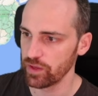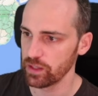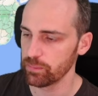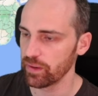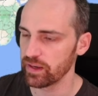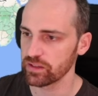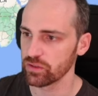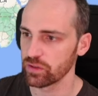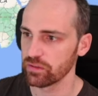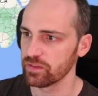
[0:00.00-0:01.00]
any part
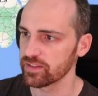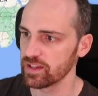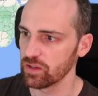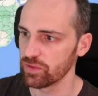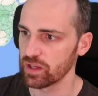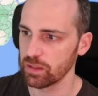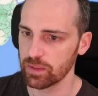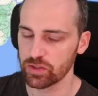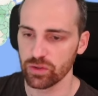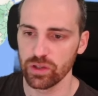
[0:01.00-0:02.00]
or the screen of the game
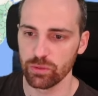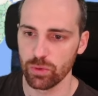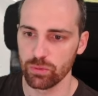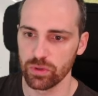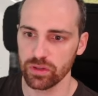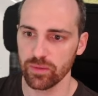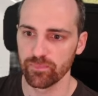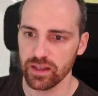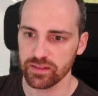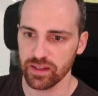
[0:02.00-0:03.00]
and so, it won't work.
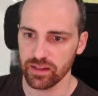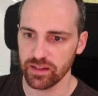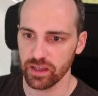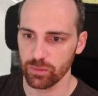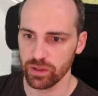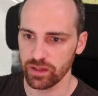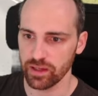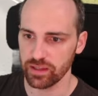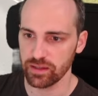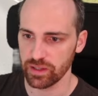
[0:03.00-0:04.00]
Then here we
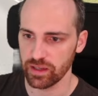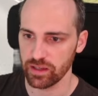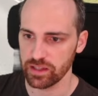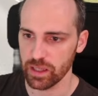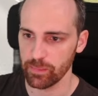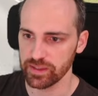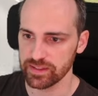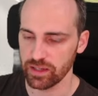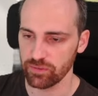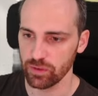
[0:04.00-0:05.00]
get from the YAML
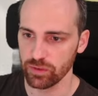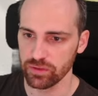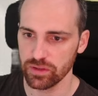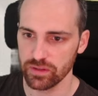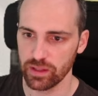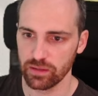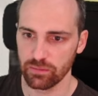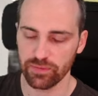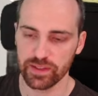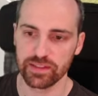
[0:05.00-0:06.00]
save load, we
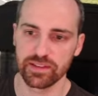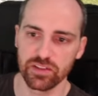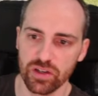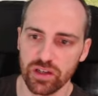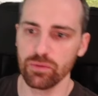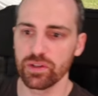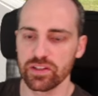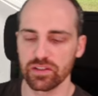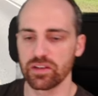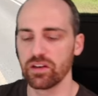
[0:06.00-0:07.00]
have this dictionary
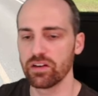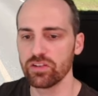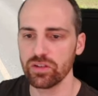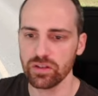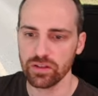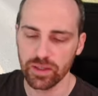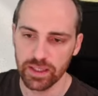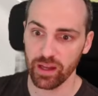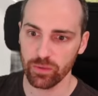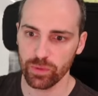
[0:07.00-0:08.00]
with the screen regions,
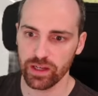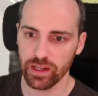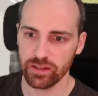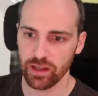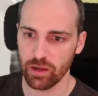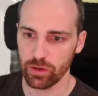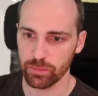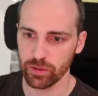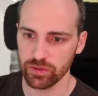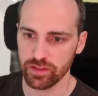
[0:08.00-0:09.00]
and we create our
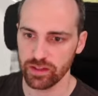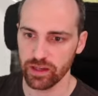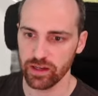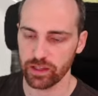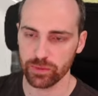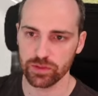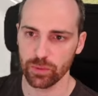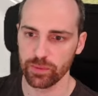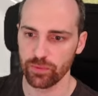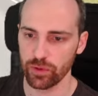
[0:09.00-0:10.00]
bot here as we
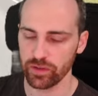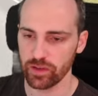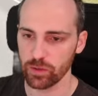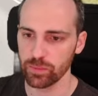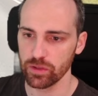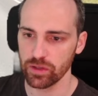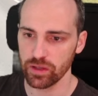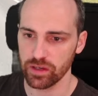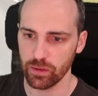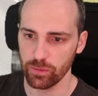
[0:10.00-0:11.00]
saw before in the notebook.
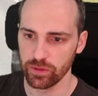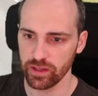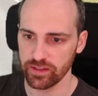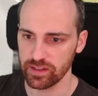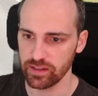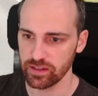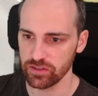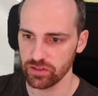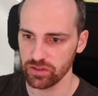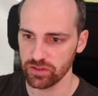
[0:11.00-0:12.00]
Now here screen
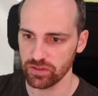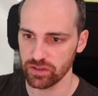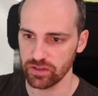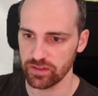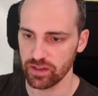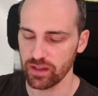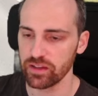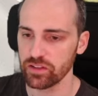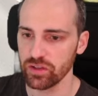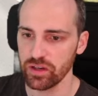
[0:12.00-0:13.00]
regions is the
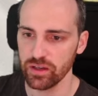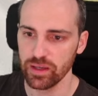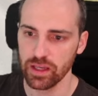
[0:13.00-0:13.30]
dictionary,